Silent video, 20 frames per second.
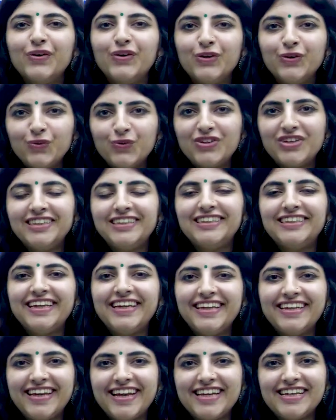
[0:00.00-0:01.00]

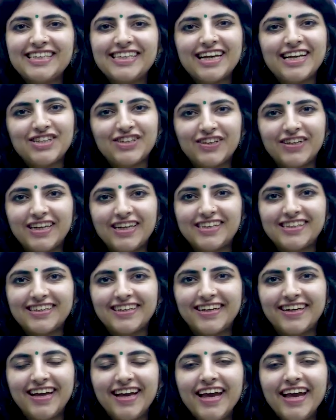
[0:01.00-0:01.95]
UGC NET educator.